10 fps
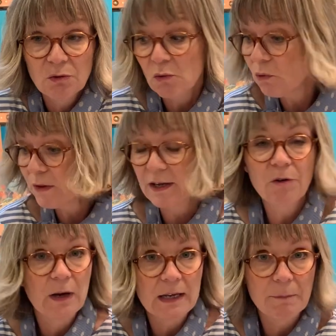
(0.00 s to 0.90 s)
all the
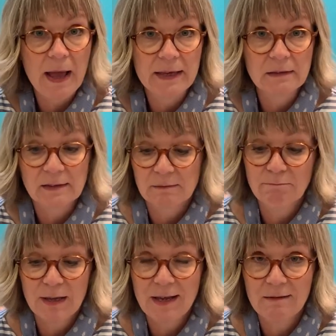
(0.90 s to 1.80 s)
acrylic paints,
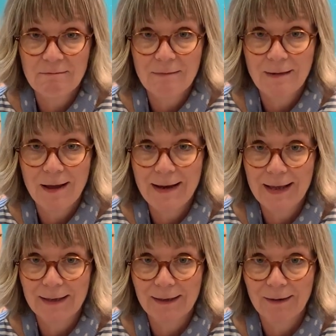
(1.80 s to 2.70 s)
but in an
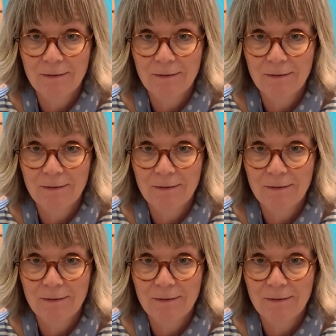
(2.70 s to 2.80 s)
ink.